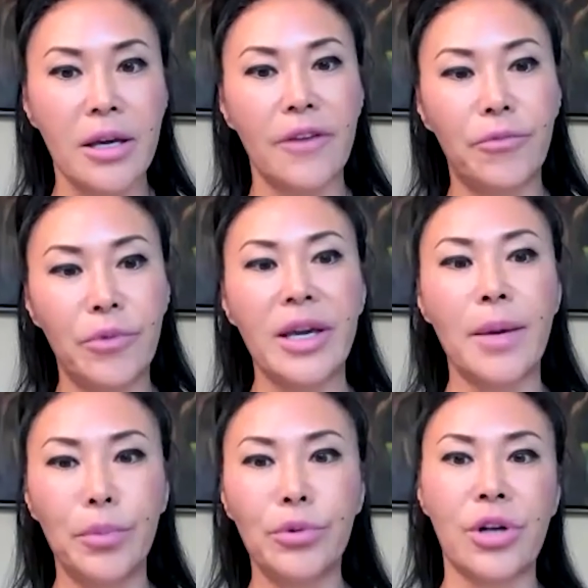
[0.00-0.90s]
If we
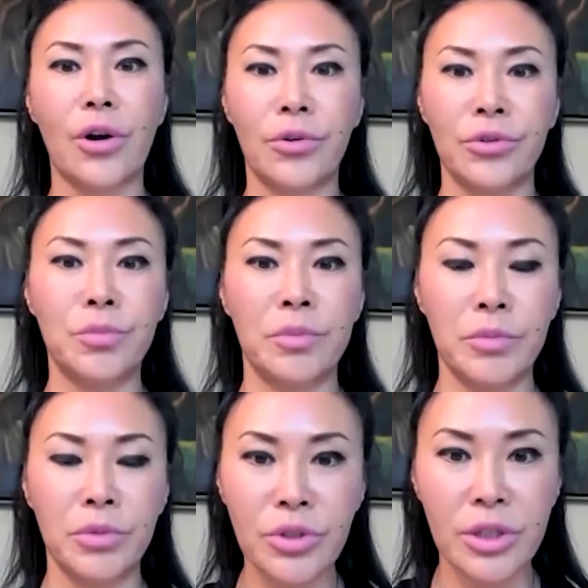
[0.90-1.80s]
can boost our own
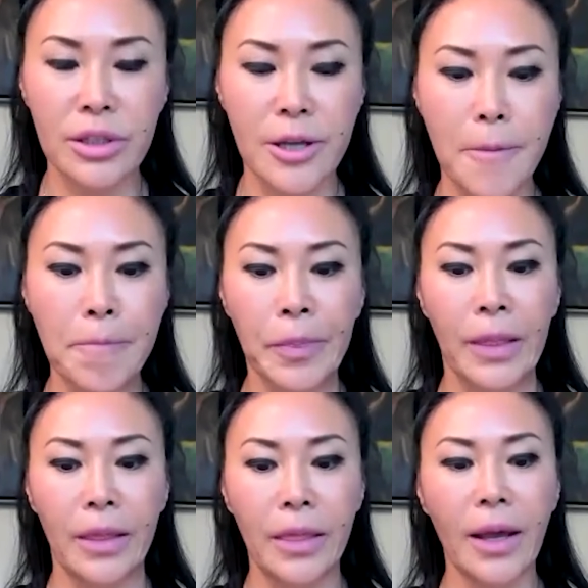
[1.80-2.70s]
immune system,
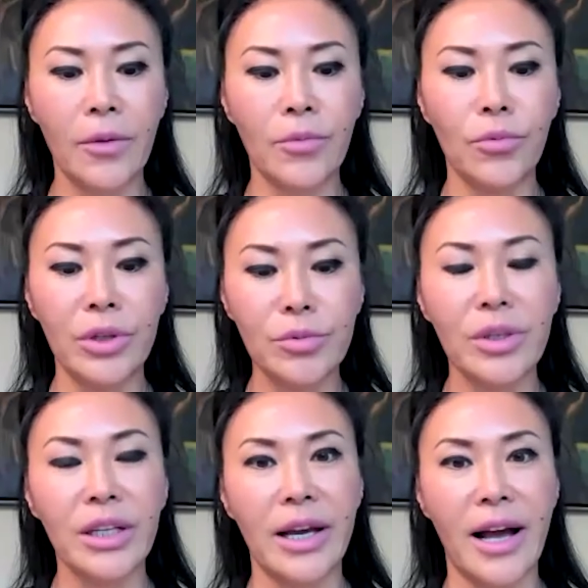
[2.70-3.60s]
then we
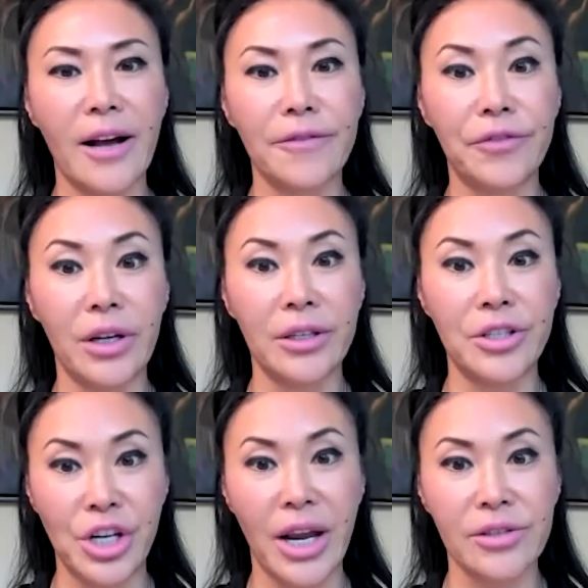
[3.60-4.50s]
really have a
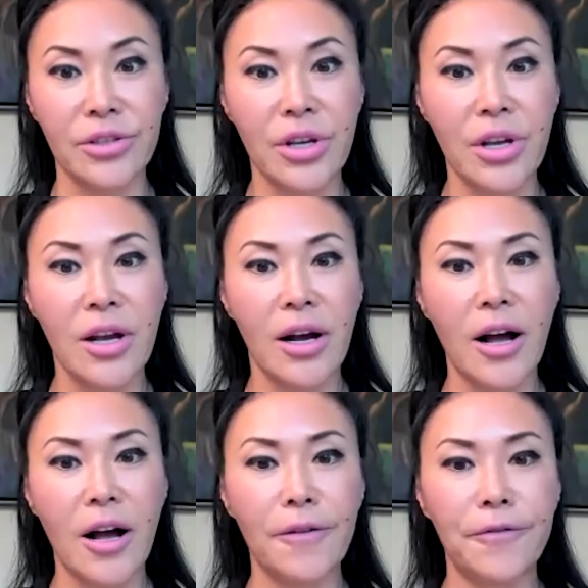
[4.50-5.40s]
chance
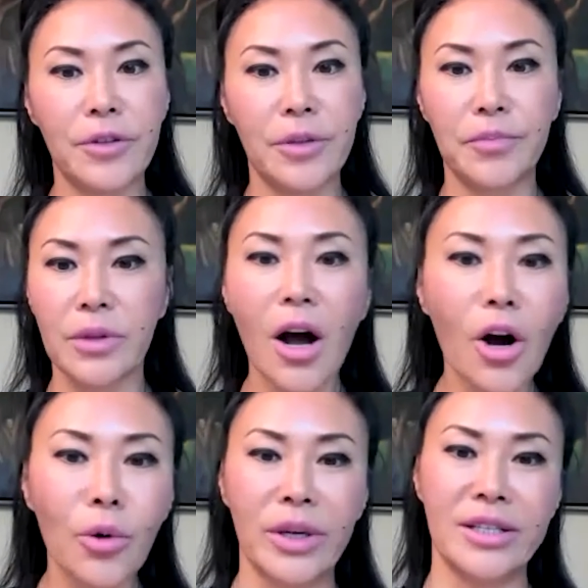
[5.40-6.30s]
of
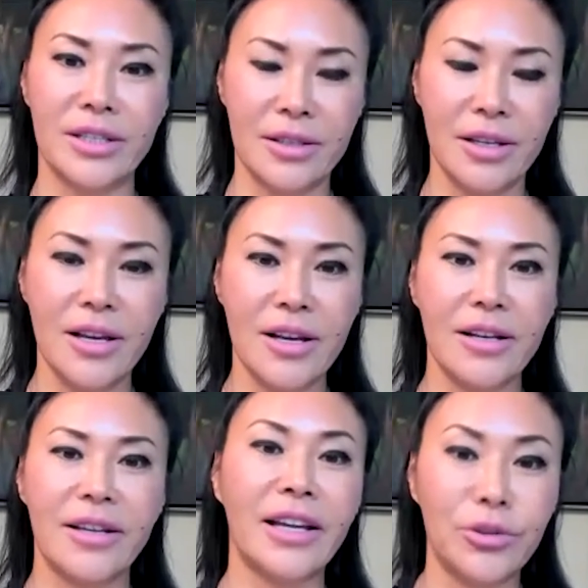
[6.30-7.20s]
always
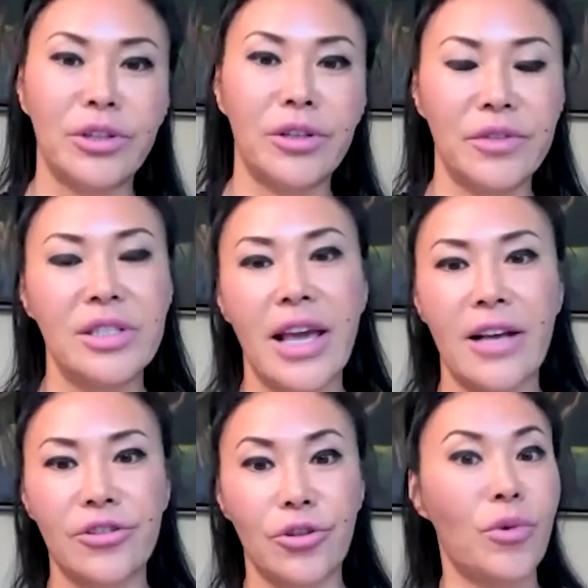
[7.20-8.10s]
getting rid of these
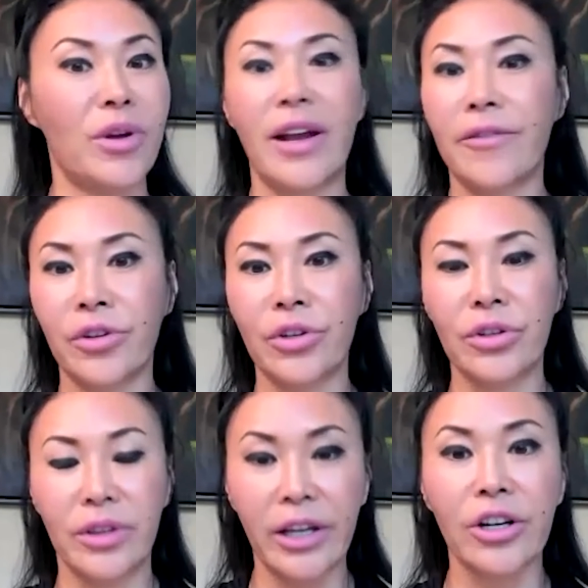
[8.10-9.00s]
cancer
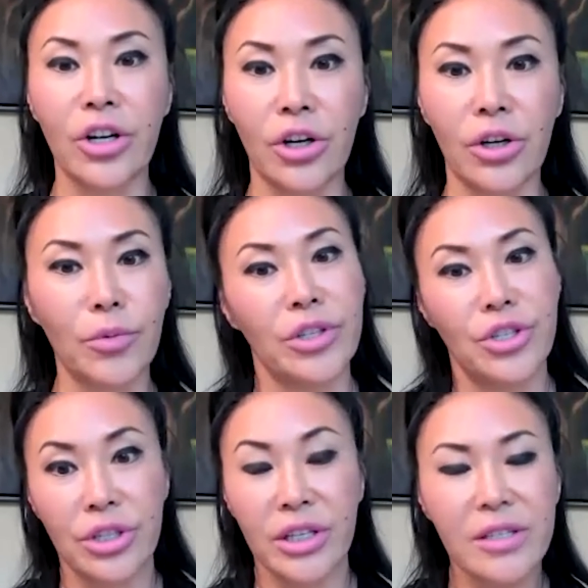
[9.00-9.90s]
whenever they occur,
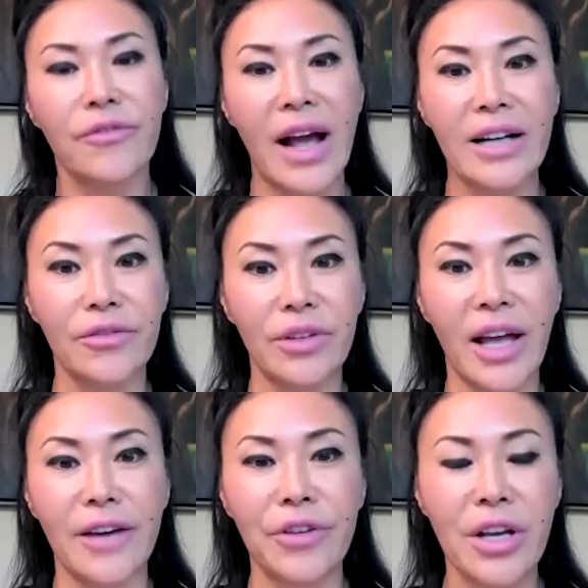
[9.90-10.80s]
which is a fact of
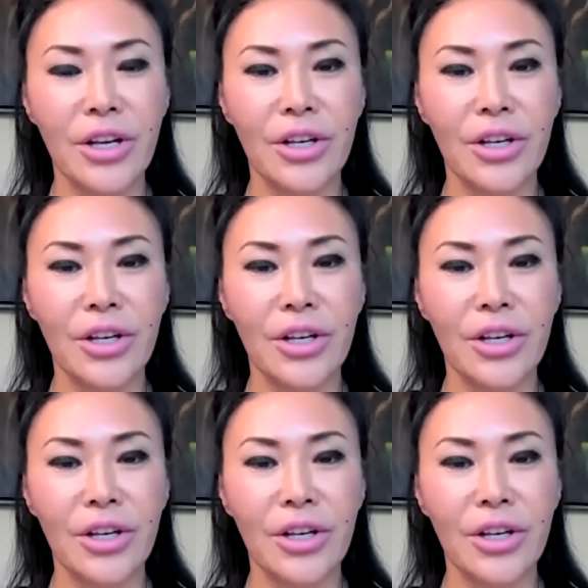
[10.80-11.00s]
life.